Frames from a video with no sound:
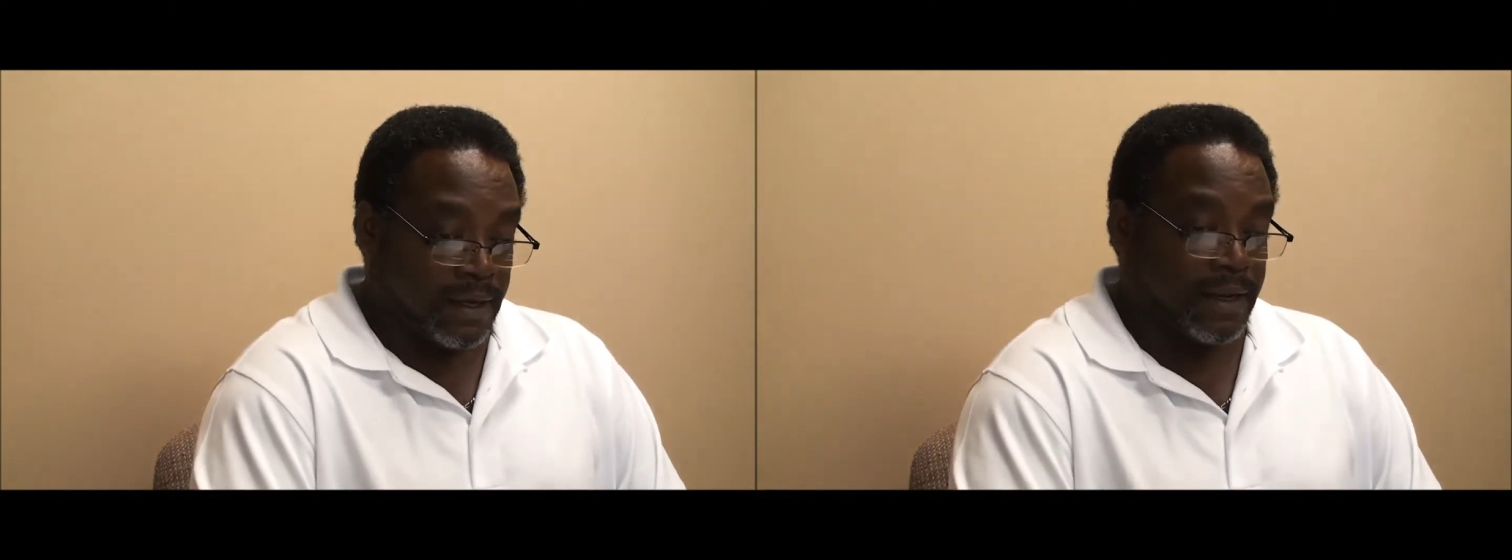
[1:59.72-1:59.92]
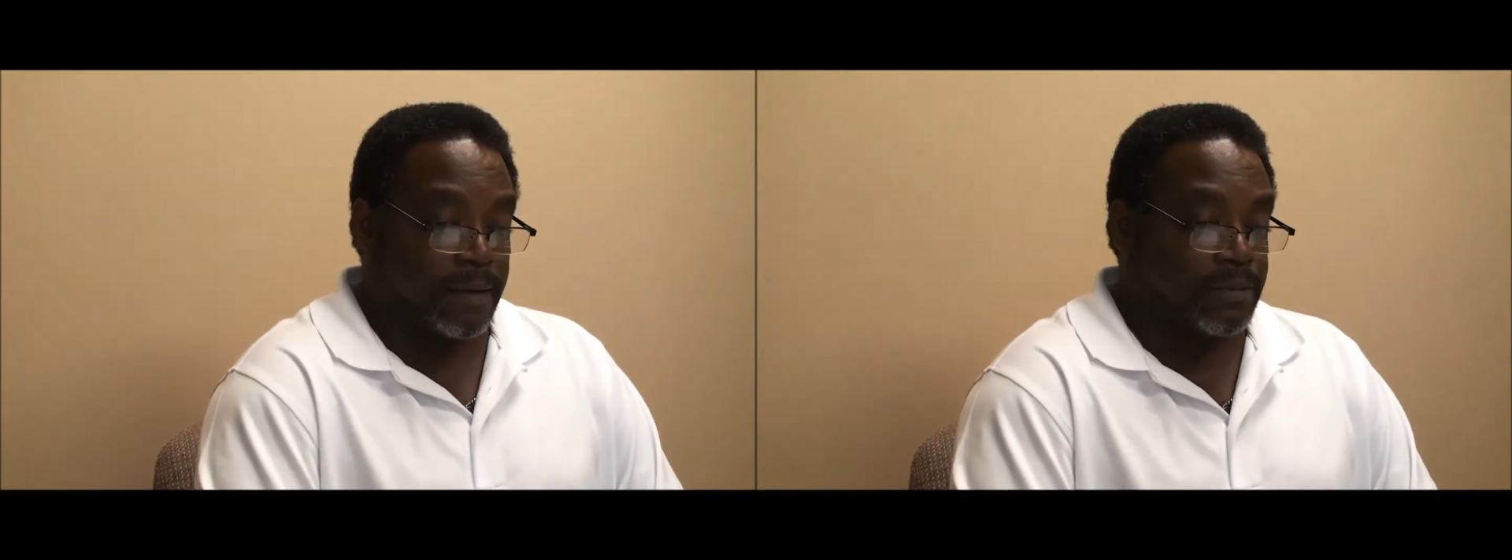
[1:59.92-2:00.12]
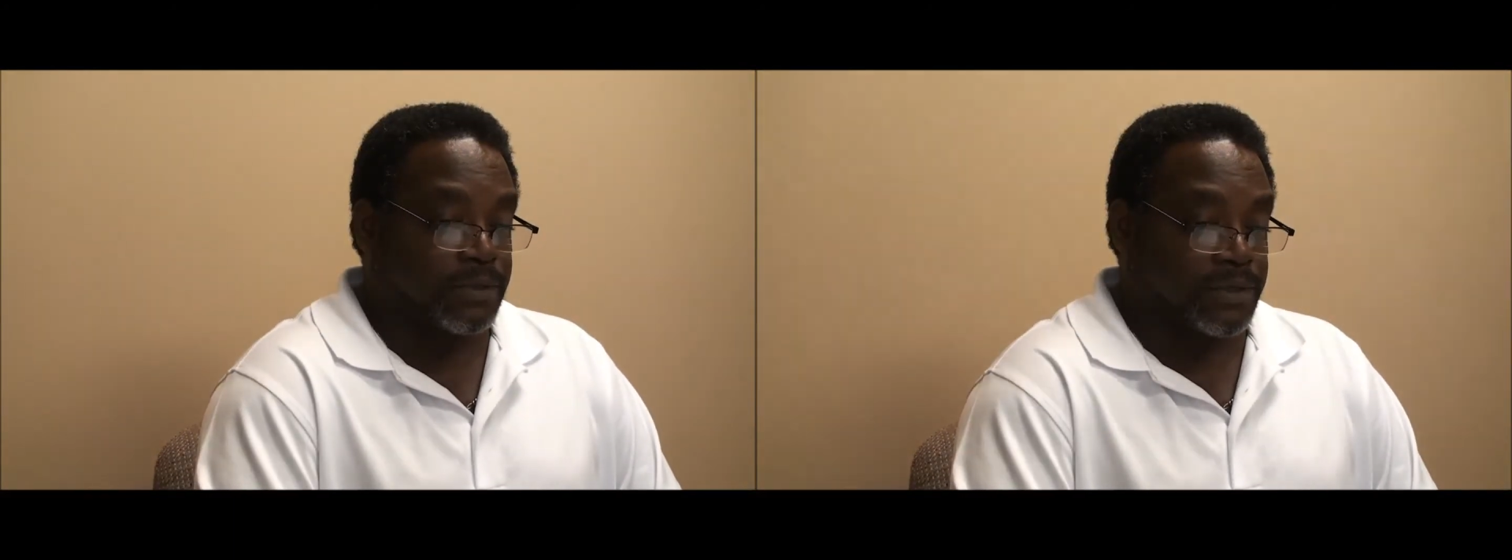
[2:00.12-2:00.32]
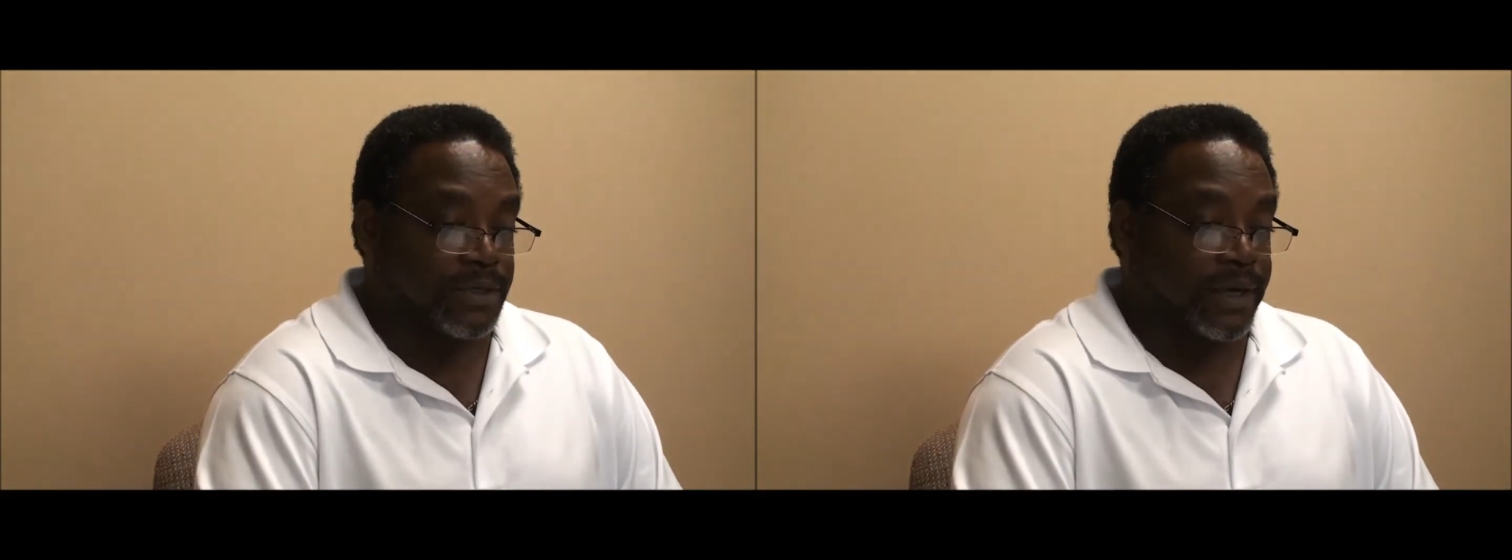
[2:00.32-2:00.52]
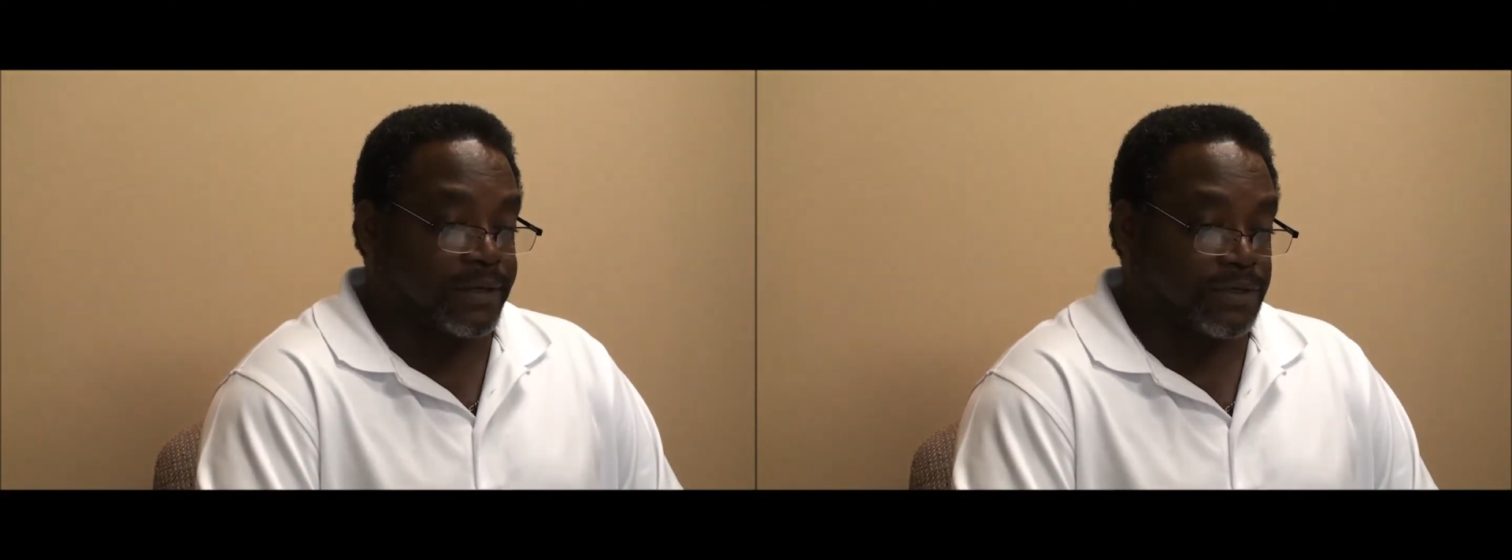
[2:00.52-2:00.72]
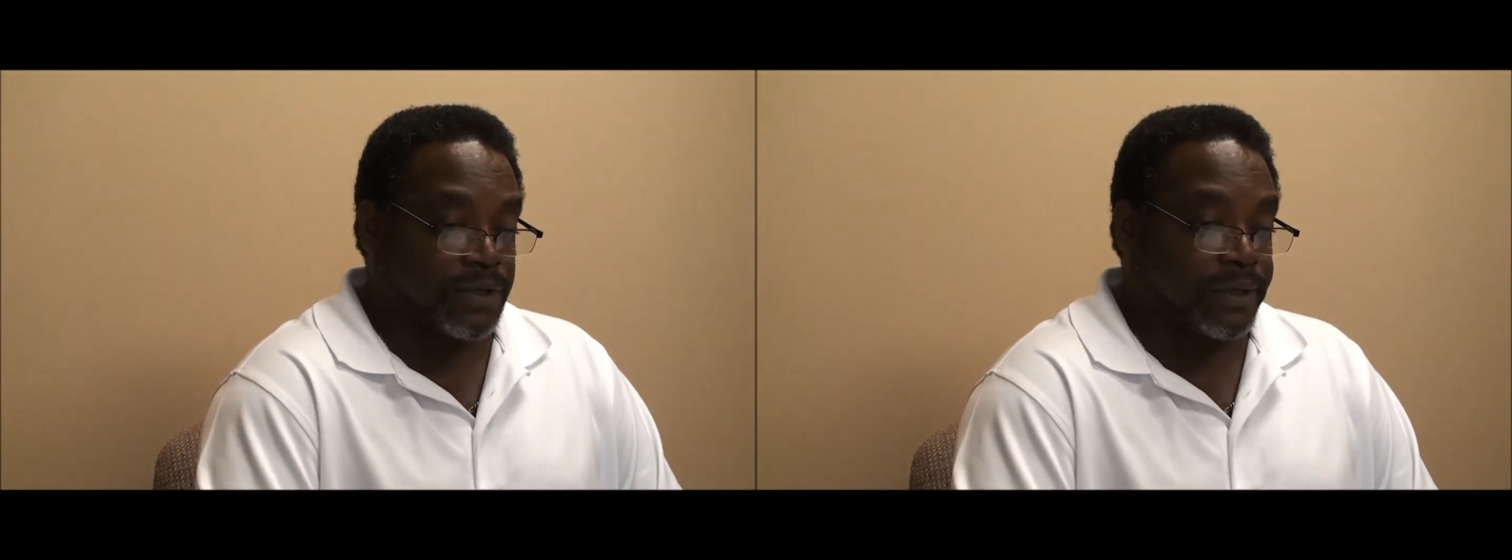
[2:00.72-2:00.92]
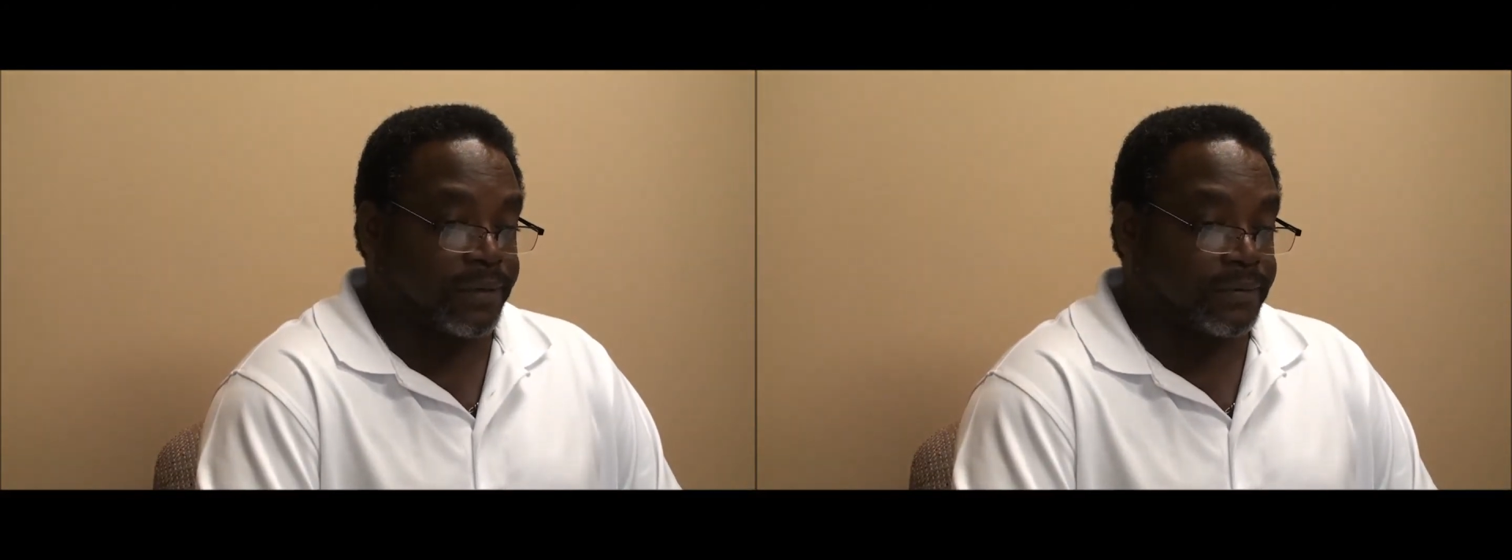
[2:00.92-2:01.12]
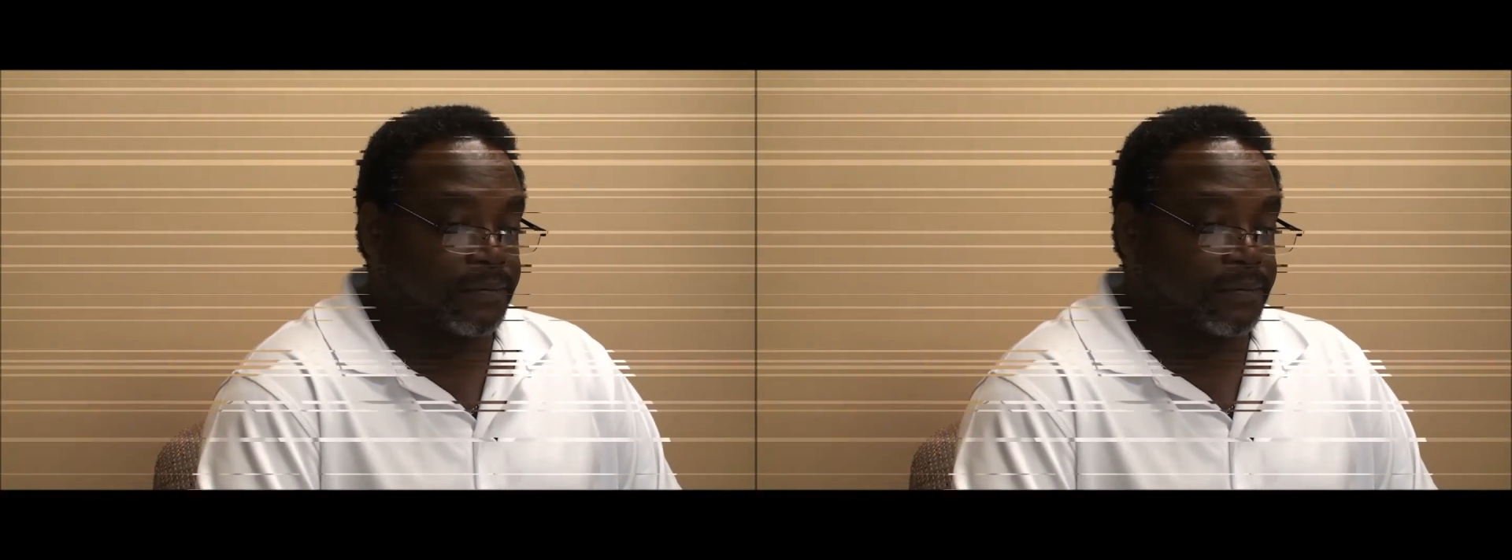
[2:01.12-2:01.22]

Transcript: and able to stand still.